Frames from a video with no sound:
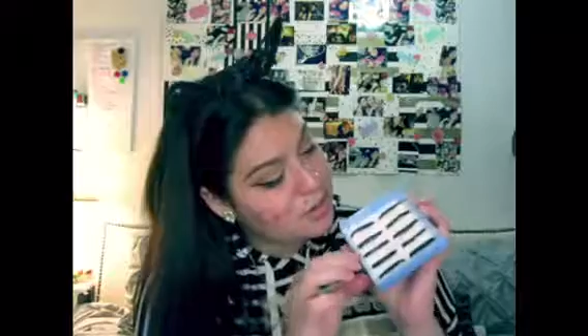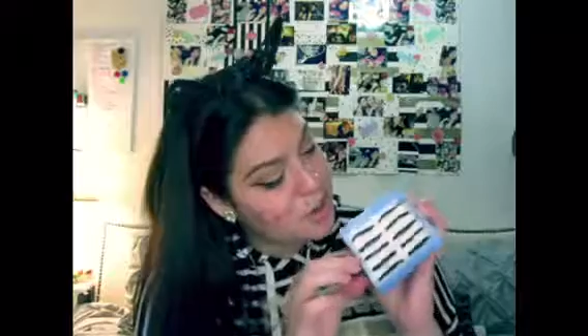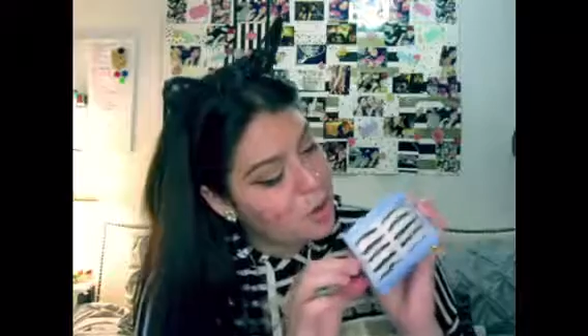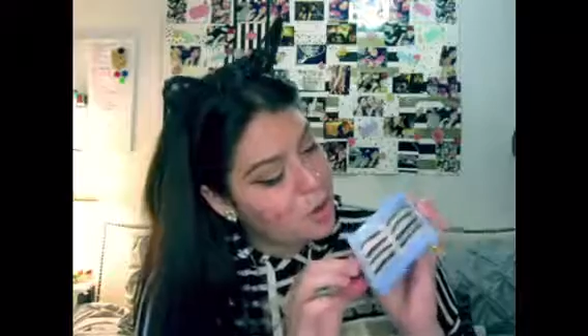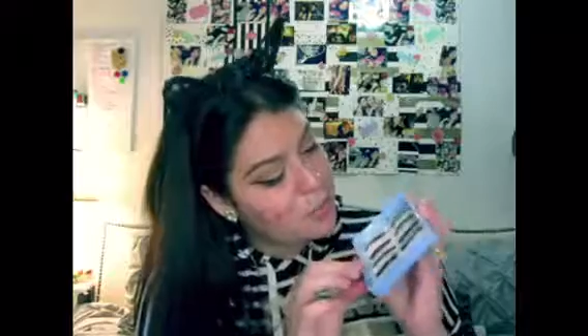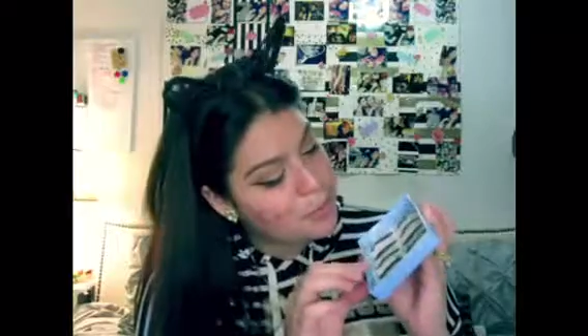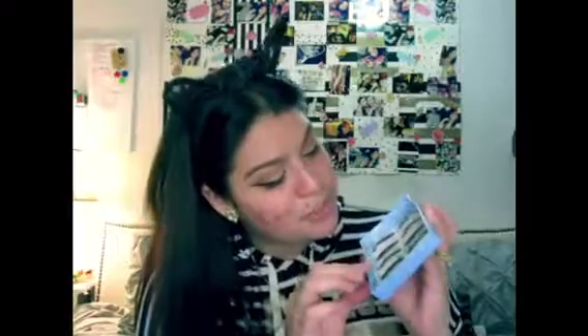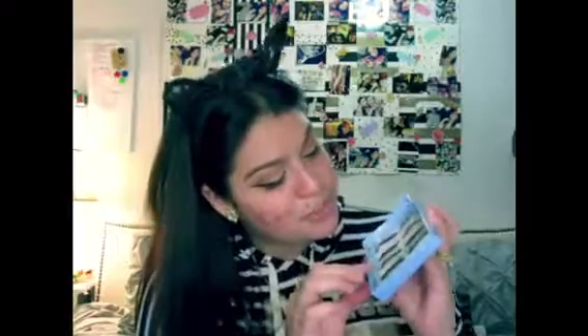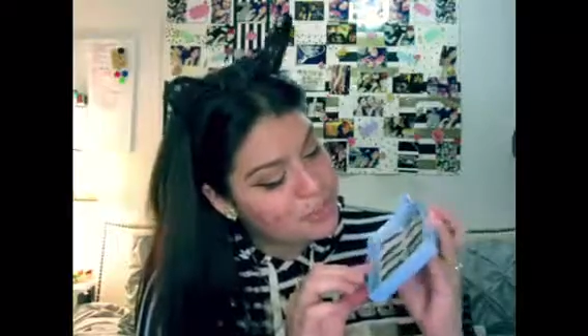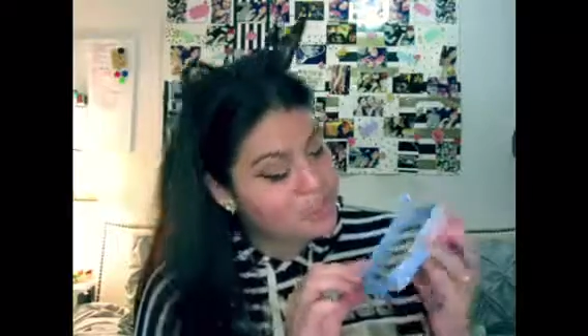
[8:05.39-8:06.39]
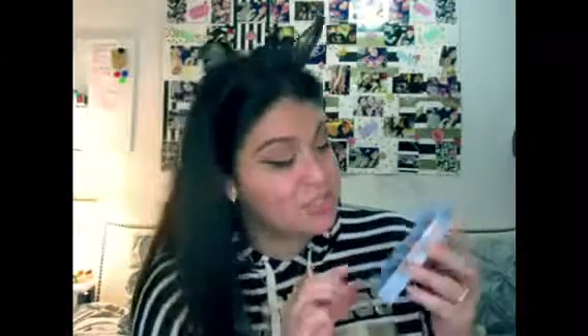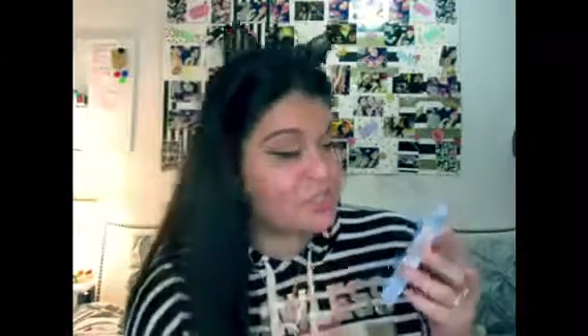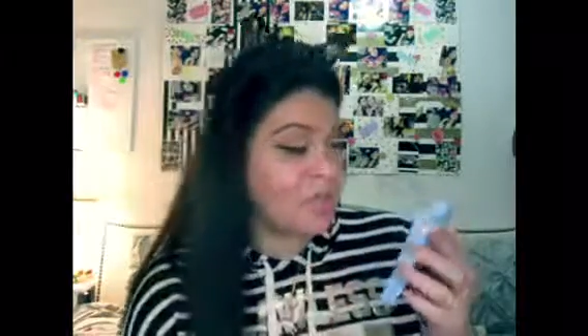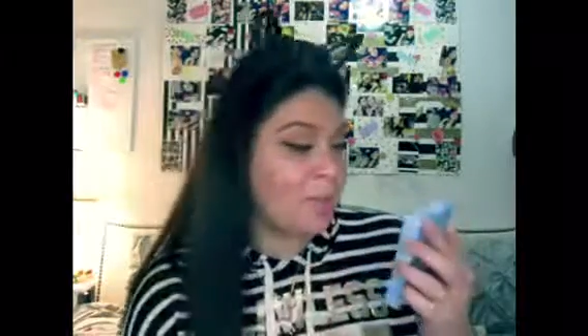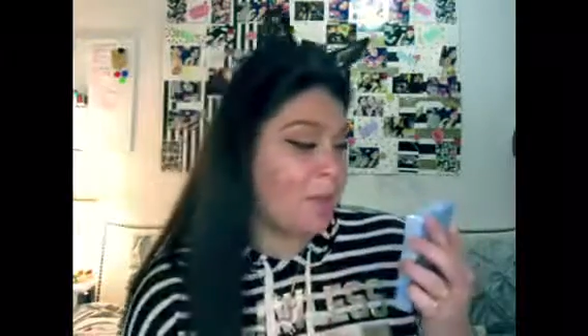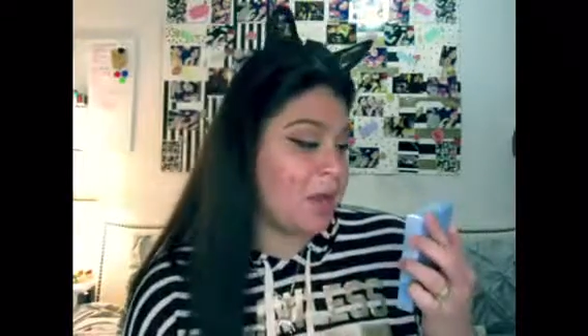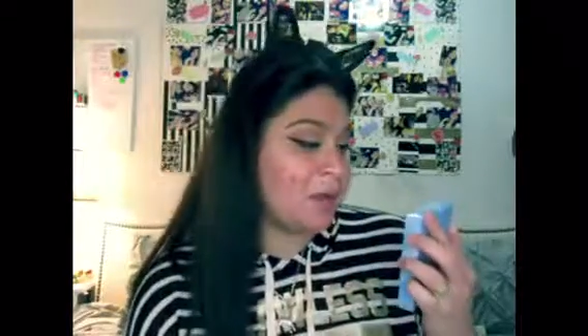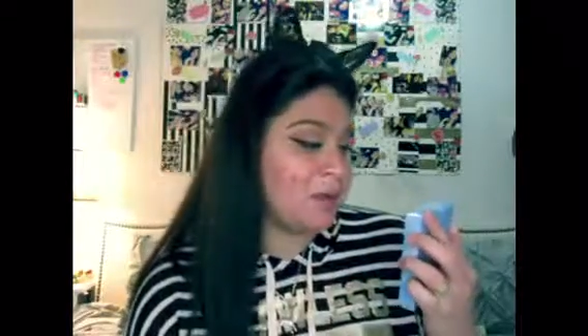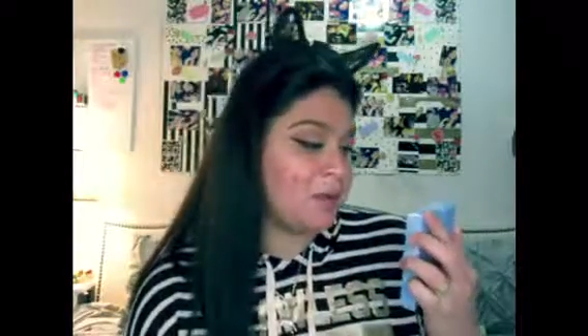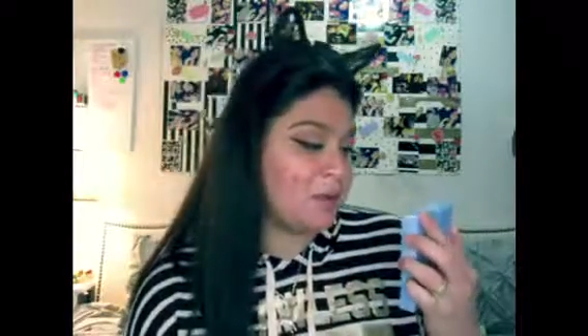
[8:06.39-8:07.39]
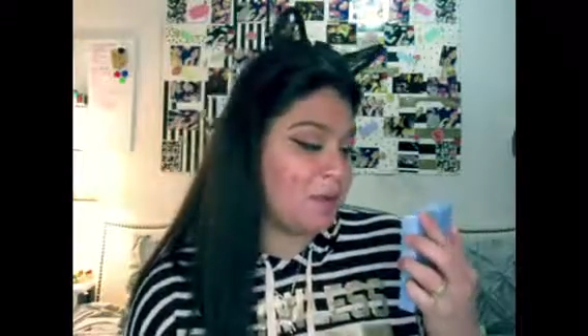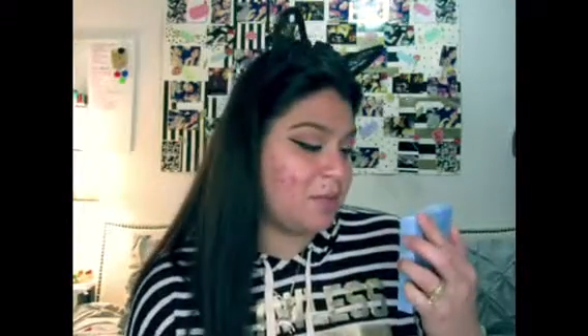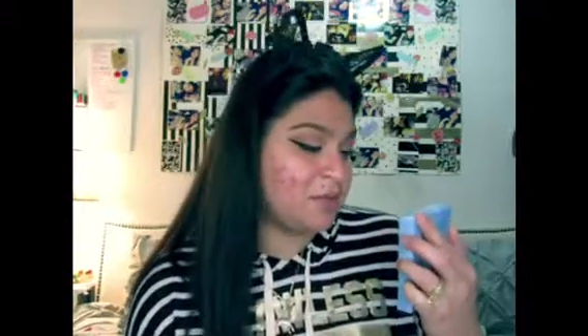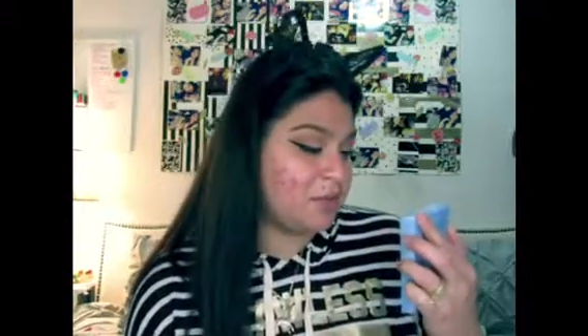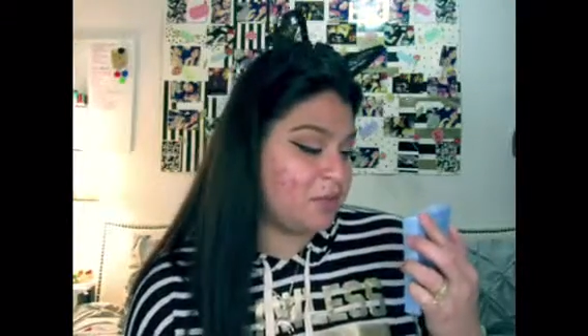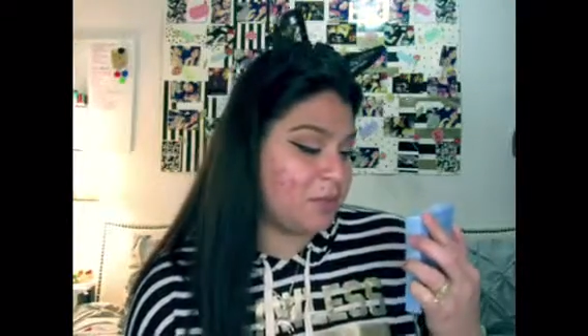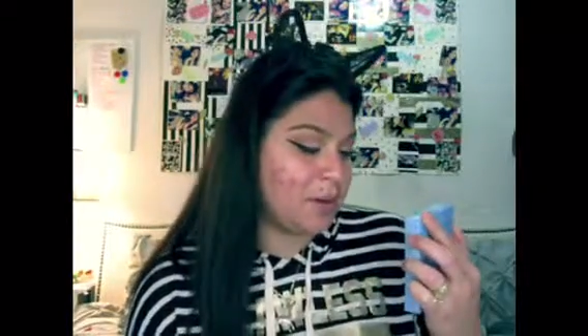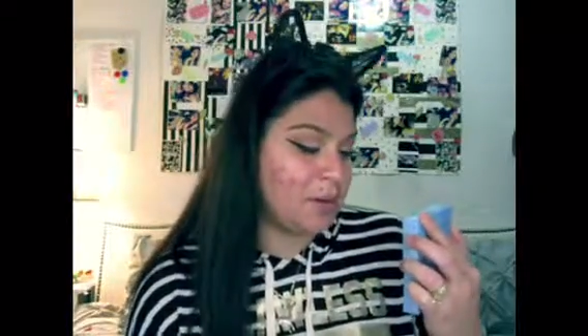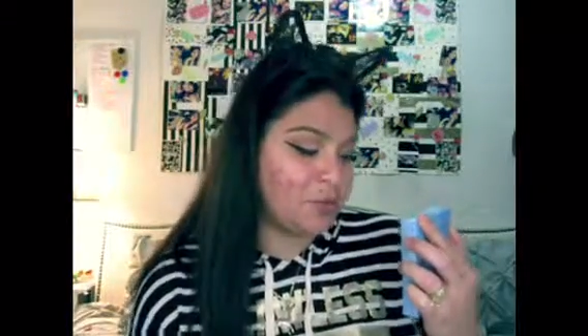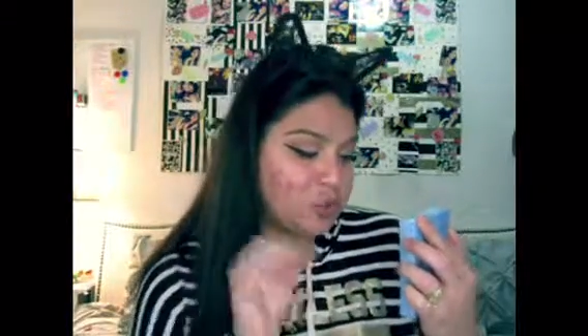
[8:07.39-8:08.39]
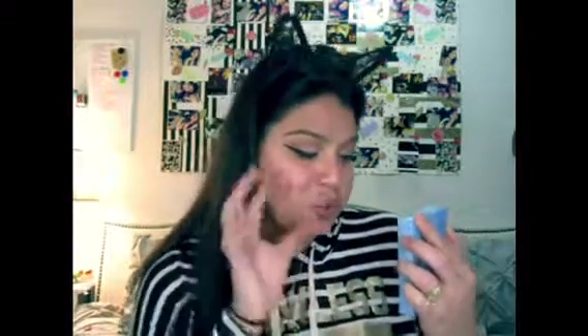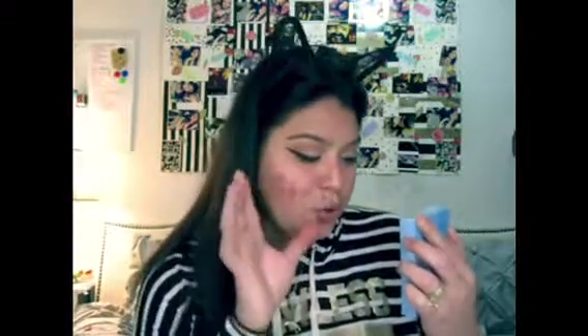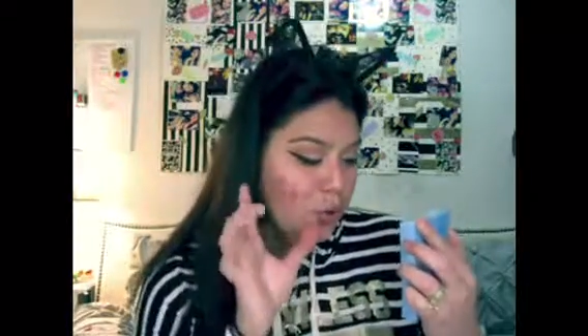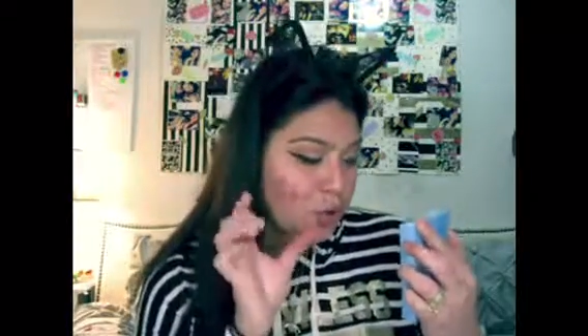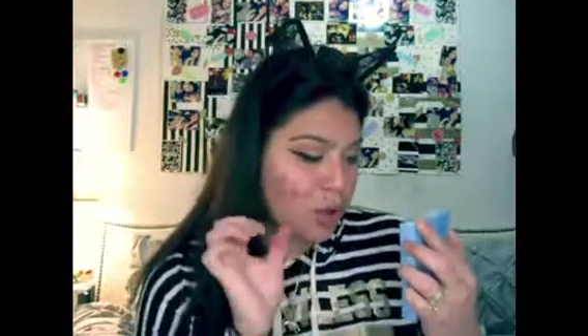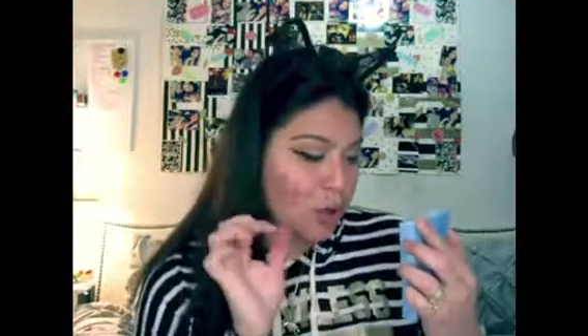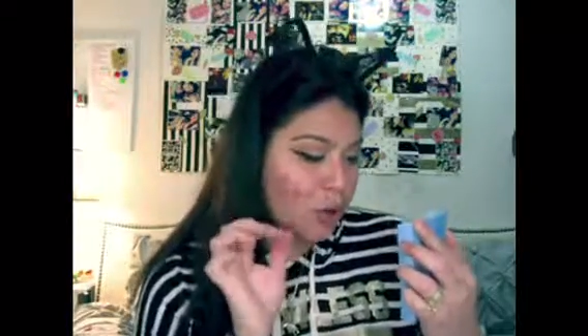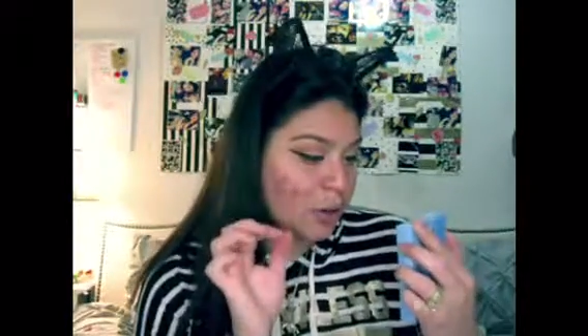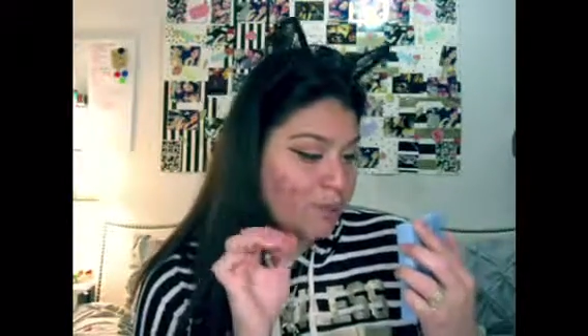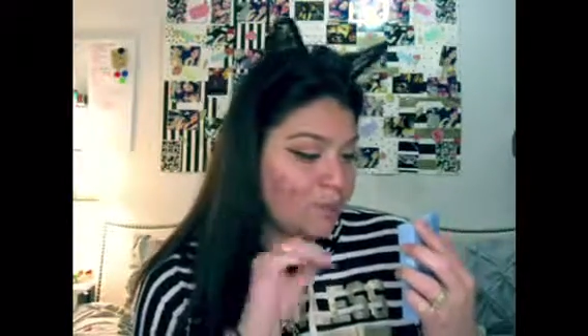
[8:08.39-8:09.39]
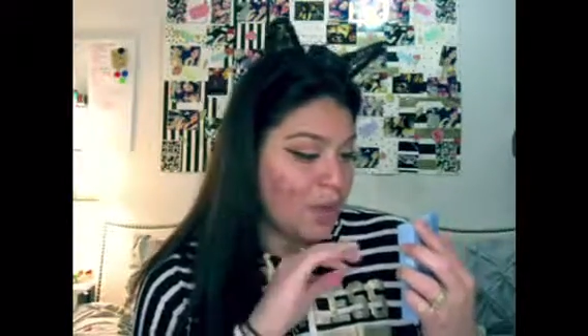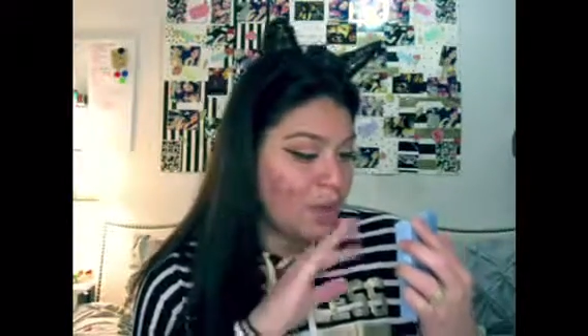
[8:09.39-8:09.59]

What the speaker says: They all pretty much the same. I kind of thought that maybe some of them might be shorter, longer,